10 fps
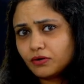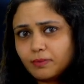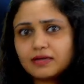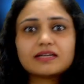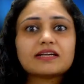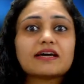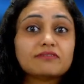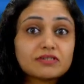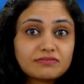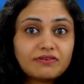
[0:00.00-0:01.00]
to build a
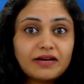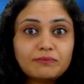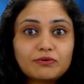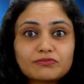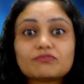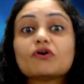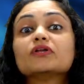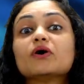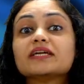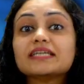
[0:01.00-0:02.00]
diversified
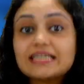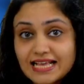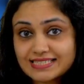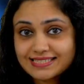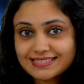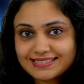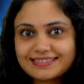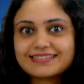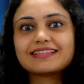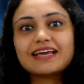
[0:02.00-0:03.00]
portfolio? Yes.
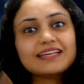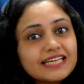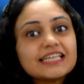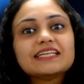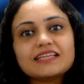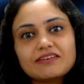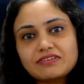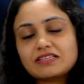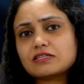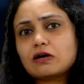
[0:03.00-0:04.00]
Then ETF
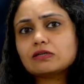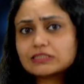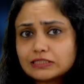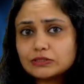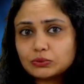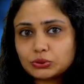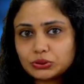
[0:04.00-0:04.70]
is your solution.